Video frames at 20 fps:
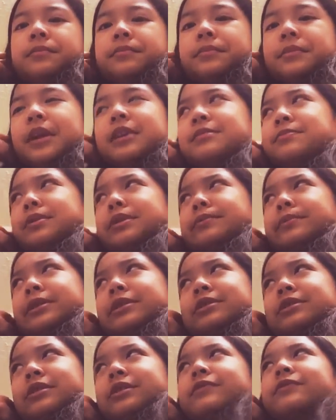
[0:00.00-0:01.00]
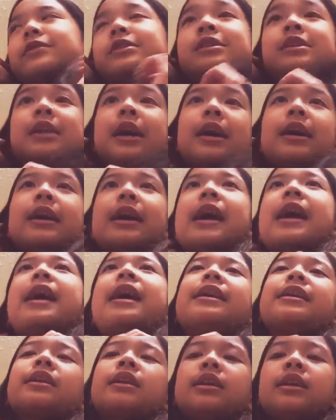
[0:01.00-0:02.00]
that's pretty much all for today,
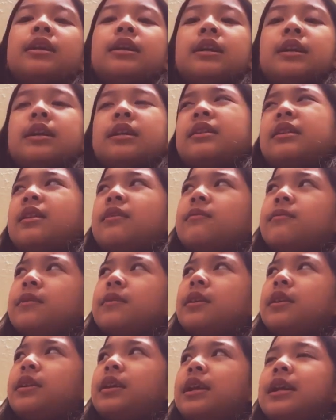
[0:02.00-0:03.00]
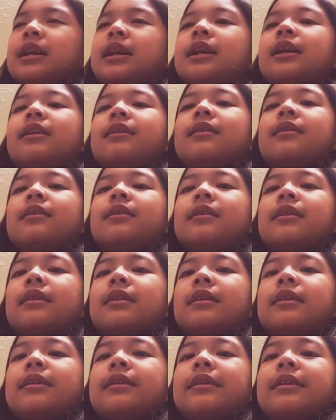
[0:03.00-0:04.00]
and not really.
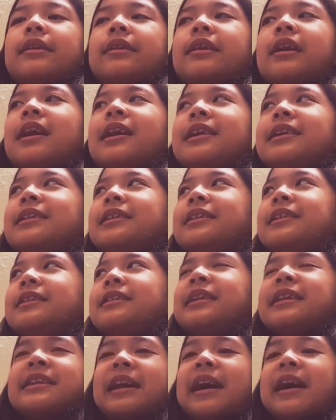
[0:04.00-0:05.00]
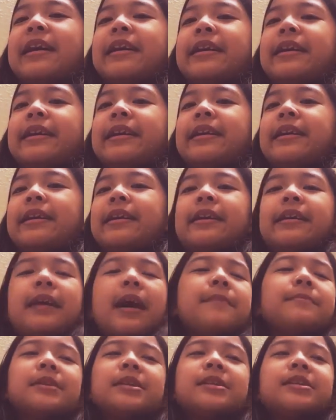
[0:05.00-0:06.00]
gotten, just got,
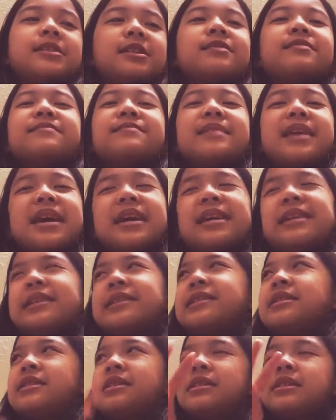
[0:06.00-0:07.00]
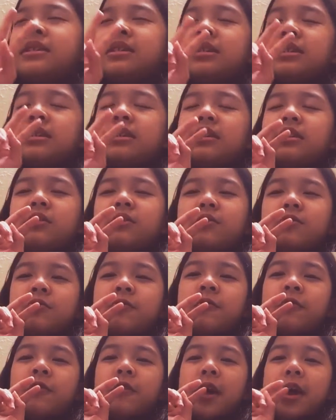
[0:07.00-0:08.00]
I mean, just made two
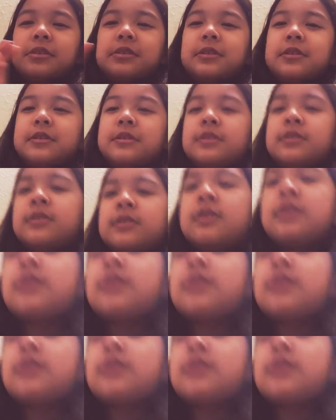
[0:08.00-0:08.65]
friends.